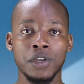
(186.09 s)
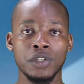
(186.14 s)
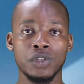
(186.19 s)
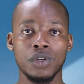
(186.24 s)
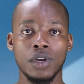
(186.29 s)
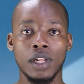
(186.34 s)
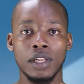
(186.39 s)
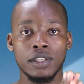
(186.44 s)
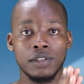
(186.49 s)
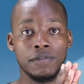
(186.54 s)
US
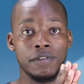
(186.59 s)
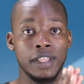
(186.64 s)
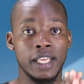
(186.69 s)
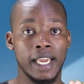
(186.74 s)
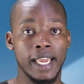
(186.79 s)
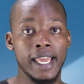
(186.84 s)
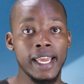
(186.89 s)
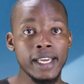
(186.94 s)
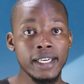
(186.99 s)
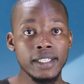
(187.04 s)
dollars for the
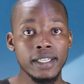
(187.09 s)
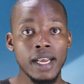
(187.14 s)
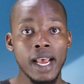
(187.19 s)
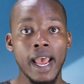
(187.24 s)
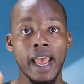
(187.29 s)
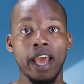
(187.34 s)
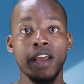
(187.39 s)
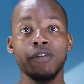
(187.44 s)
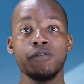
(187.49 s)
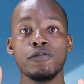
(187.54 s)
kit
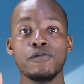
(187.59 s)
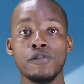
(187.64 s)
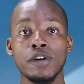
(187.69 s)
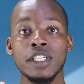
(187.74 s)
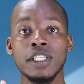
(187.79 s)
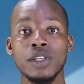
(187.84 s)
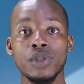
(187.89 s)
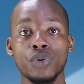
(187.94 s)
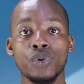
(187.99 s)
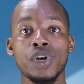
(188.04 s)
and
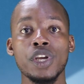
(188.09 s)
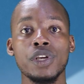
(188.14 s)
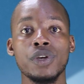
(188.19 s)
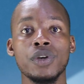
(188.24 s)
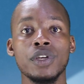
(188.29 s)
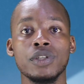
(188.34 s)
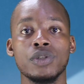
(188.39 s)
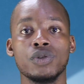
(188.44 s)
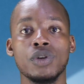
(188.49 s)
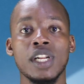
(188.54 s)
43
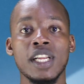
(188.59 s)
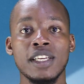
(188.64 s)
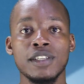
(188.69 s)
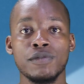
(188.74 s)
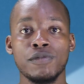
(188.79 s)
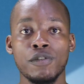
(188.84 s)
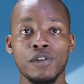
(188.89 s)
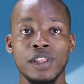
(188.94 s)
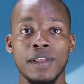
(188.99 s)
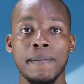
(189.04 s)
US dollars
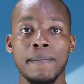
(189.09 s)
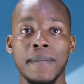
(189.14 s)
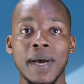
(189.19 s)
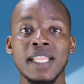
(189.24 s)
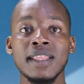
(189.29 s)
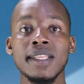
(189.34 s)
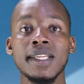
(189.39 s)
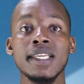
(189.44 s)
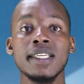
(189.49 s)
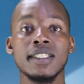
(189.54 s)
for the
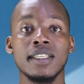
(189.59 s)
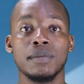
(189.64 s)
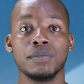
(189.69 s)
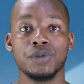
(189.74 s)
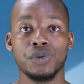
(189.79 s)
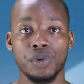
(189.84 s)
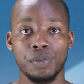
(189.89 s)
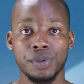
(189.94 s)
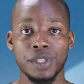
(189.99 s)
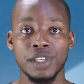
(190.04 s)
monthly
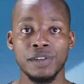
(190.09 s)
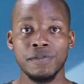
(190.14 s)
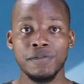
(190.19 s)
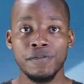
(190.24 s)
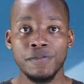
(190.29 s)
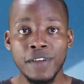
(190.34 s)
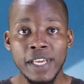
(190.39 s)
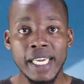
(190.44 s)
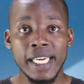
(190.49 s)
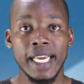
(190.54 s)
subscription
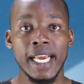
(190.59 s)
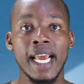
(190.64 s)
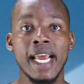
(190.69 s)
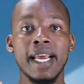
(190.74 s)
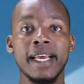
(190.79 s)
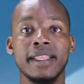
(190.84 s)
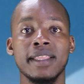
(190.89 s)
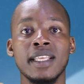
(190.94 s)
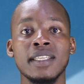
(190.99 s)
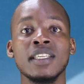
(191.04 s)
fee.
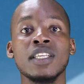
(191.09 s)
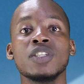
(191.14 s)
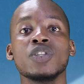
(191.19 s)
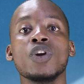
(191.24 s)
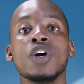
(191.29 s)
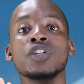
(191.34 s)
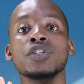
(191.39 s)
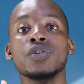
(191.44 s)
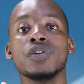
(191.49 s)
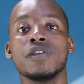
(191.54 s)
This is
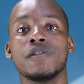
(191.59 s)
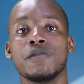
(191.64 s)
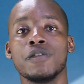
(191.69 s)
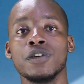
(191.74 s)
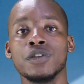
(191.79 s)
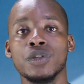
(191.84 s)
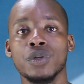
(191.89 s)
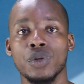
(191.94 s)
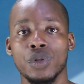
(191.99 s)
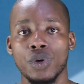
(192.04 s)
not
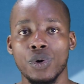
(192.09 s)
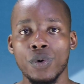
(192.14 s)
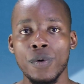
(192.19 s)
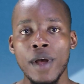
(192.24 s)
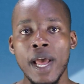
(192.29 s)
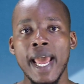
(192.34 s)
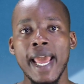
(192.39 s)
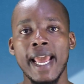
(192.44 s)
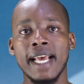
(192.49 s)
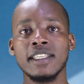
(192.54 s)
universal though,
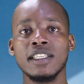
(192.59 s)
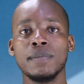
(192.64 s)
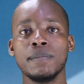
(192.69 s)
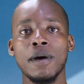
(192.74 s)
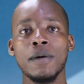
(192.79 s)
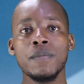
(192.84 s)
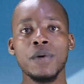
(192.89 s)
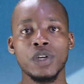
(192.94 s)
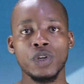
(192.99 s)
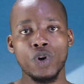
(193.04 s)
as
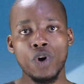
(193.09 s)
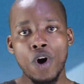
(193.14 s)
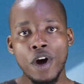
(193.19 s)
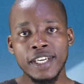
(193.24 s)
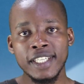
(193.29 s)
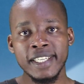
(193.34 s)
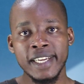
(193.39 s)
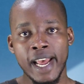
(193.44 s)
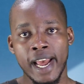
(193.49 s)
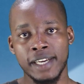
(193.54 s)
Zimbabwean
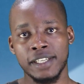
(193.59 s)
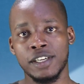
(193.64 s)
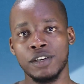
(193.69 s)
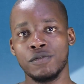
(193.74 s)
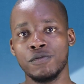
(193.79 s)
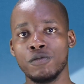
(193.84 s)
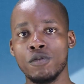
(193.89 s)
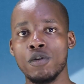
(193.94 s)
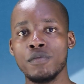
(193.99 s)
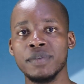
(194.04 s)
Contact
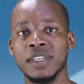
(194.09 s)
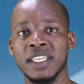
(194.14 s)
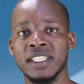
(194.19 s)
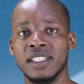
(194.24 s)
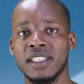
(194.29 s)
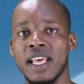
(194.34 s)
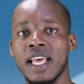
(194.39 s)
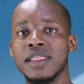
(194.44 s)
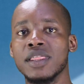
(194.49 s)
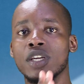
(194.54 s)
informed
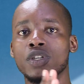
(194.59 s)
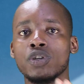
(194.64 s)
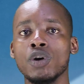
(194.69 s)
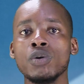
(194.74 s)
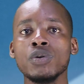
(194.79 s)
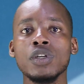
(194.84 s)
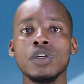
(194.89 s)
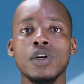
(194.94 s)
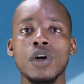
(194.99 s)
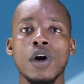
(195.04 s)
us that the
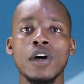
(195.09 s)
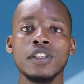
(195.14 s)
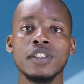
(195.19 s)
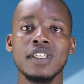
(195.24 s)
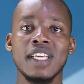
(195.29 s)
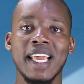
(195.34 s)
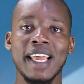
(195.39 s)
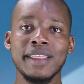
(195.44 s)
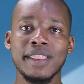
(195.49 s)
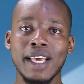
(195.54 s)
total cost
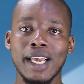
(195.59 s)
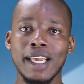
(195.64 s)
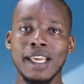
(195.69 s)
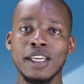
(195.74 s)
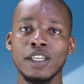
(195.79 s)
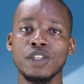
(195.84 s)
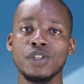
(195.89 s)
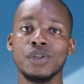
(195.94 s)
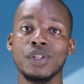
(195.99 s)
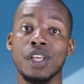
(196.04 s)
to get the
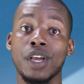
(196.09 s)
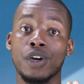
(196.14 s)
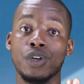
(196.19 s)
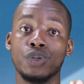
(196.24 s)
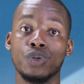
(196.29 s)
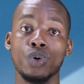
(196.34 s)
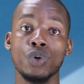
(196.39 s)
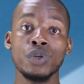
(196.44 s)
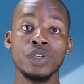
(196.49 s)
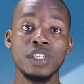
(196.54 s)
kit to their
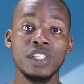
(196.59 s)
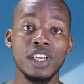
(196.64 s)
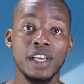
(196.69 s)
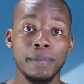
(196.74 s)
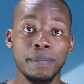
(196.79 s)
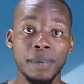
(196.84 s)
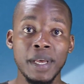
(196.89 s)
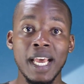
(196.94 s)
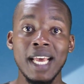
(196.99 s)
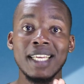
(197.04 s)

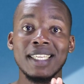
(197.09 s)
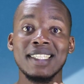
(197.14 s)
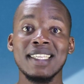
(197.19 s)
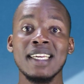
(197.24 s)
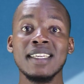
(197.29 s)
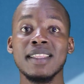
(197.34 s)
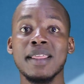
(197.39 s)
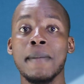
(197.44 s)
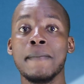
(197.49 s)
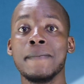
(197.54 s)
doorstep
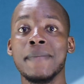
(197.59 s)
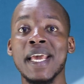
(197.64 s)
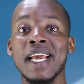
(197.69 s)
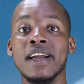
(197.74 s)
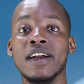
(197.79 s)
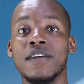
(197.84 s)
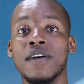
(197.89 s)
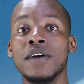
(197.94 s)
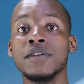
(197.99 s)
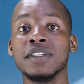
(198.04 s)
set them
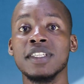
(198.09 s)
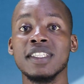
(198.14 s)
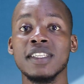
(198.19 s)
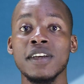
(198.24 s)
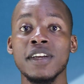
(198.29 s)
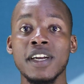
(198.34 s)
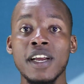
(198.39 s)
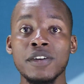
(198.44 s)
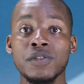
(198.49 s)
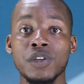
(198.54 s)
back around
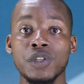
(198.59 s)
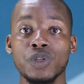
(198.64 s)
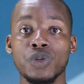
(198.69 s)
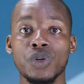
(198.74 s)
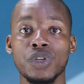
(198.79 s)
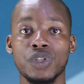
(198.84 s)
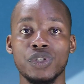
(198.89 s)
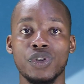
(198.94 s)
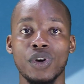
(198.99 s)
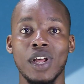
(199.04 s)
700
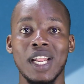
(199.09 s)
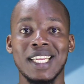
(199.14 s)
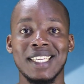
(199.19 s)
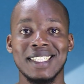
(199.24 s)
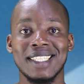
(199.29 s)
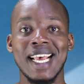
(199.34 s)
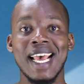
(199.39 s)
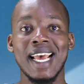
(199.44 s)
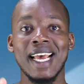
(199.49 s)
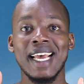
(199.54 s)
US
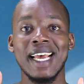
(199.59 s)
dollars.